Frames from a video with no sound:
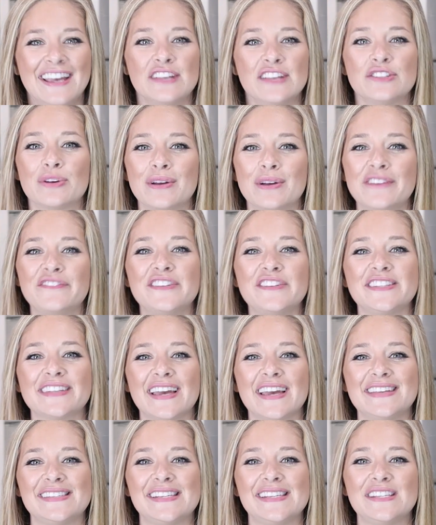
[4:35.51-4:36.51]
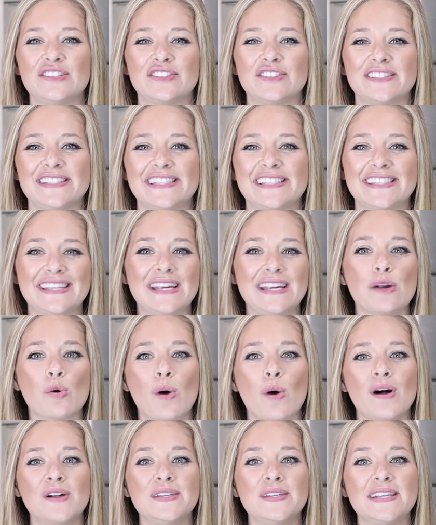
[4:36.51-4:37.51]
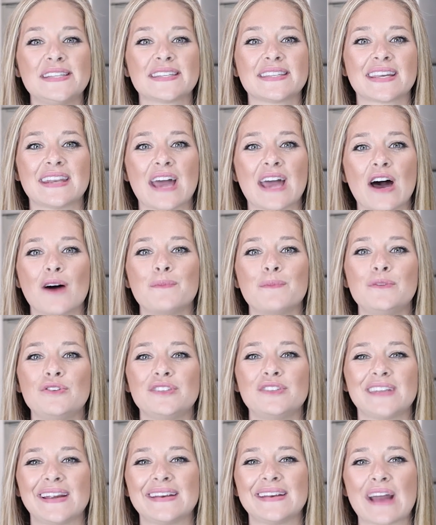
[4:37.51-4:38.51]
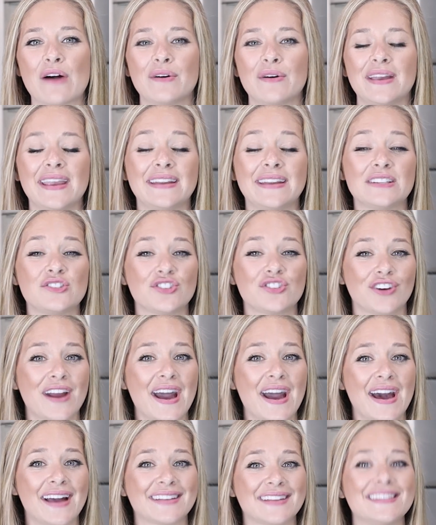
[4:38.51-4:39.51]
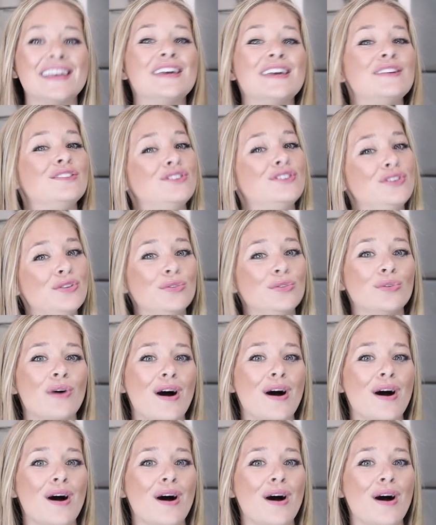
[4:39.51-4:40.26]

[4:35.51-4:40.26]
So emphasizing your distinct qualities can help you stand out and attract new